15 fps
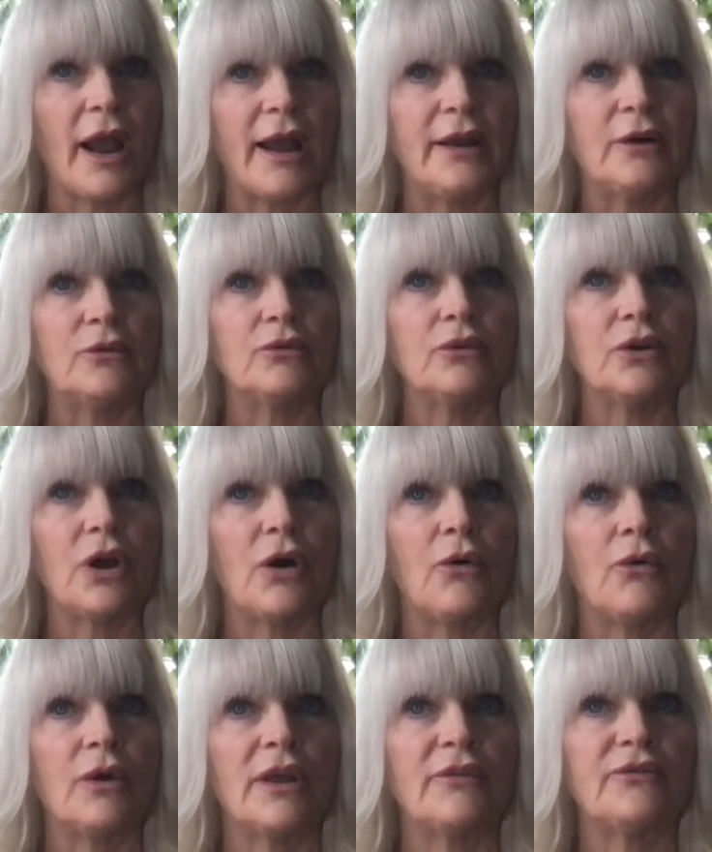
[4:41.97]
i don't
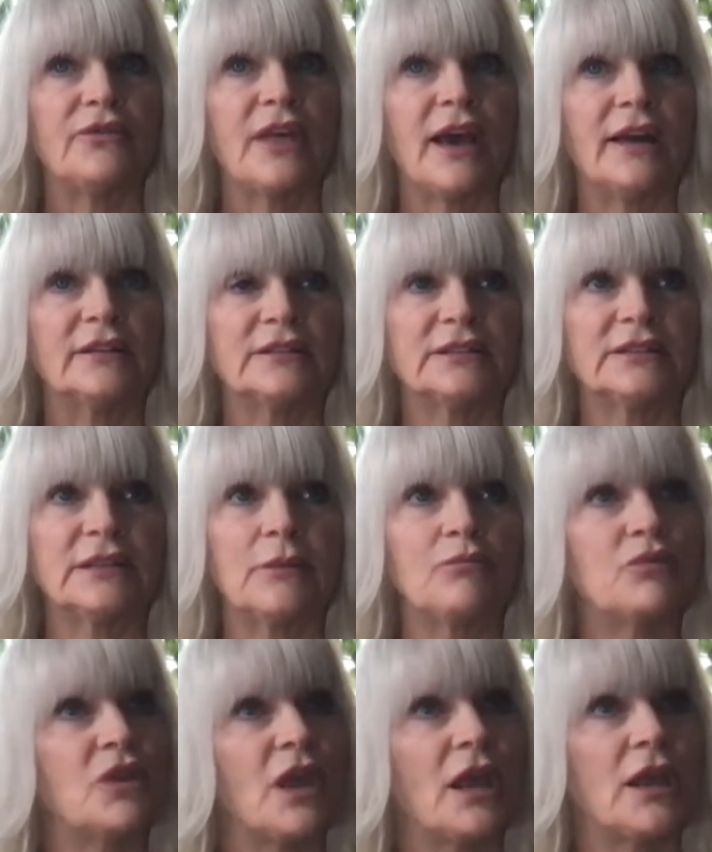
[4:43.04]
know if that's
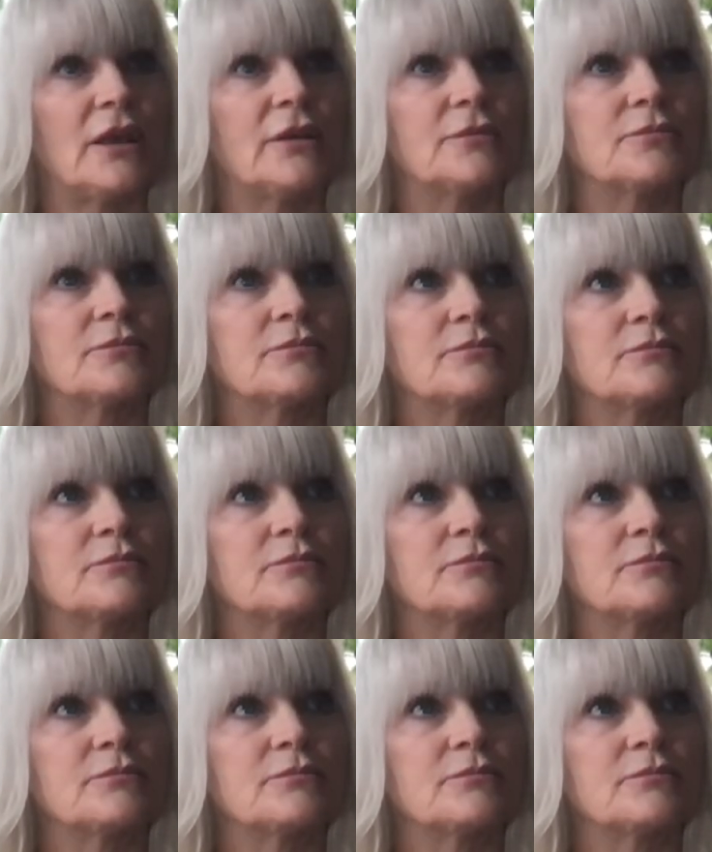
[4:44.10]
something